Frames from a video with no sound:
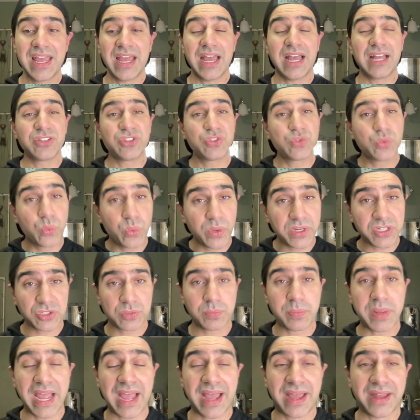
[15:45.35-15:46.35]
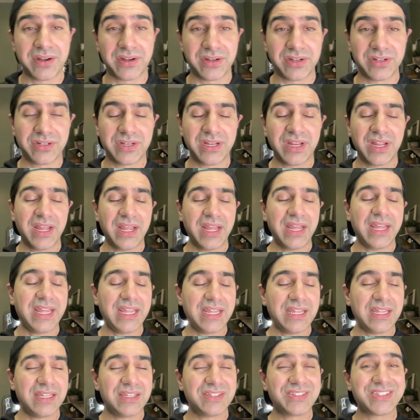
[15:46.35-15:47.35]
A swish pattern
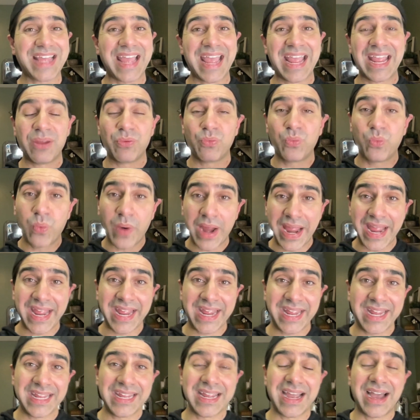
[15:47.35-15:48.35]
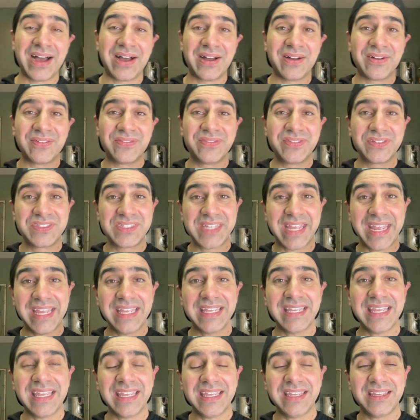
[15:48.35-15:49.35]
is a way of
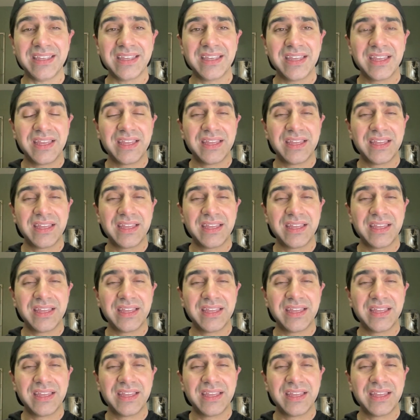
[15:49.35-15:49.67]
taking